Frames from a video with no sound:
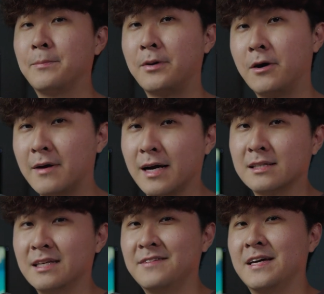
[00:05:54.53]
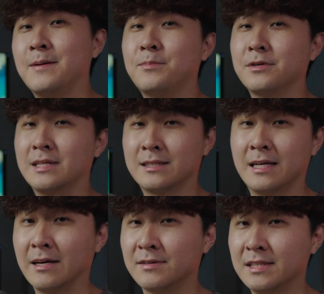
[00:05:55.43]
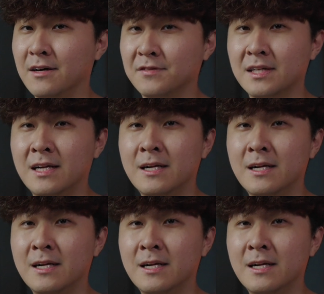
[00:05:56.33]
proactive in protecting ourselves.